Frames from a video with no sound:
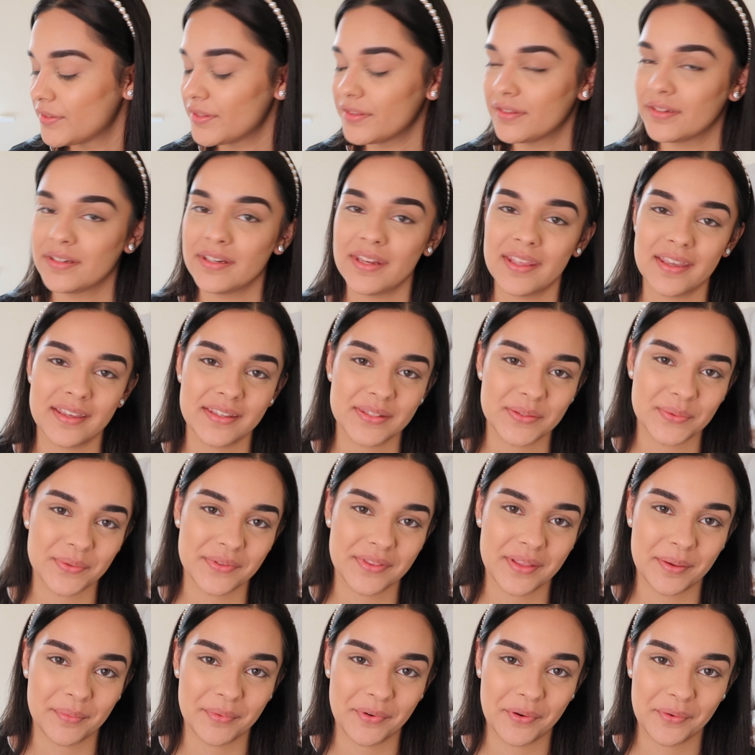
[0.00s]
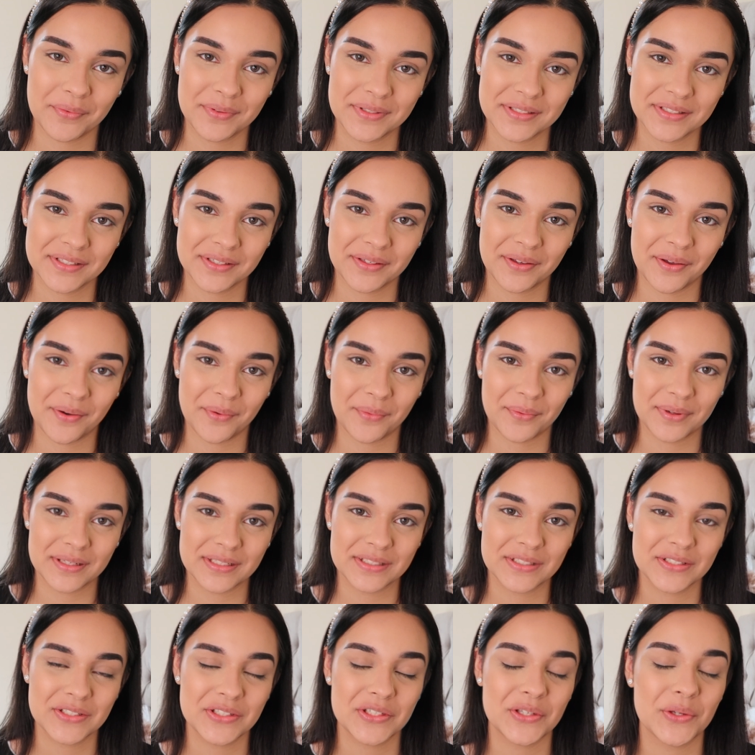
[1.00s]
The next one that I'm going to go
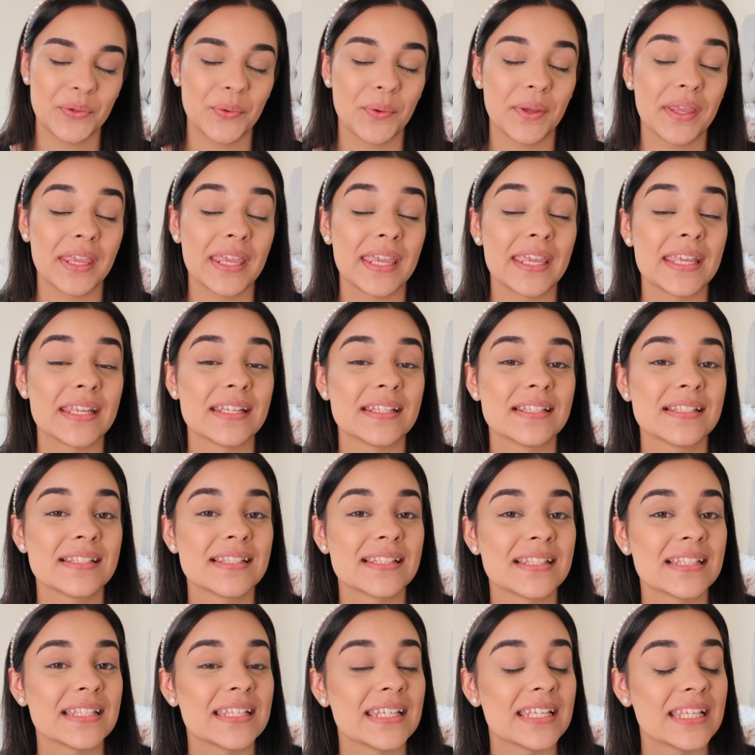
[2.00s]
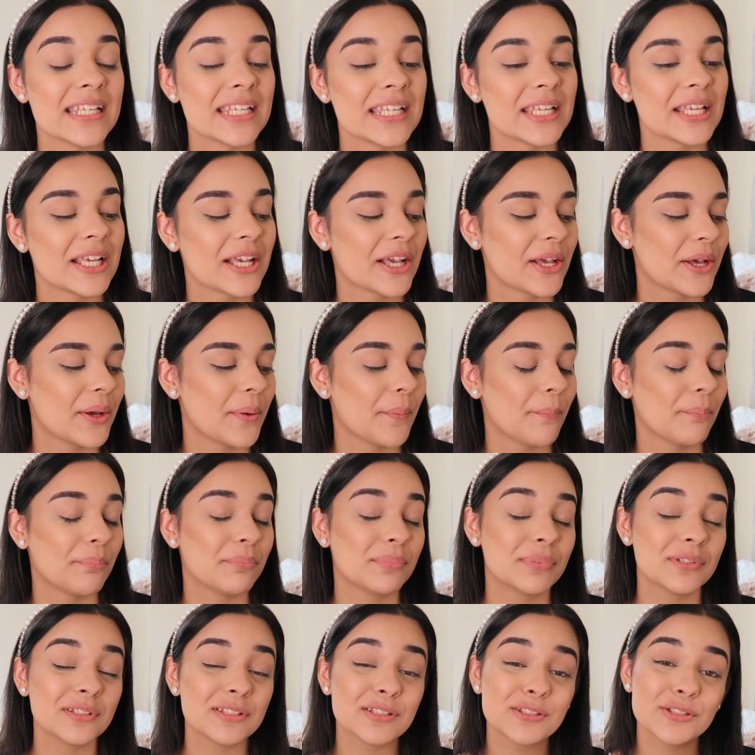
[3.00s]
into is the
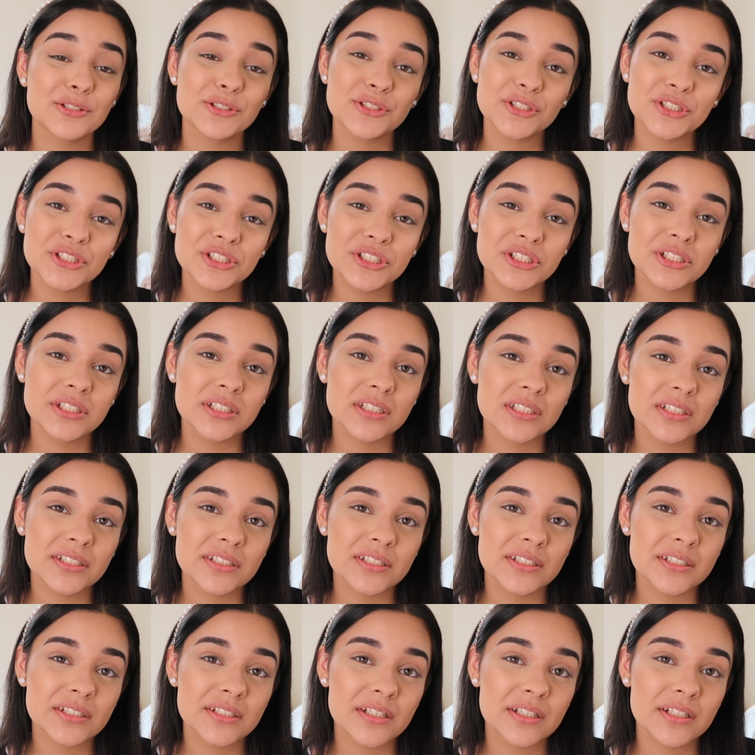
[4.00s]
blush.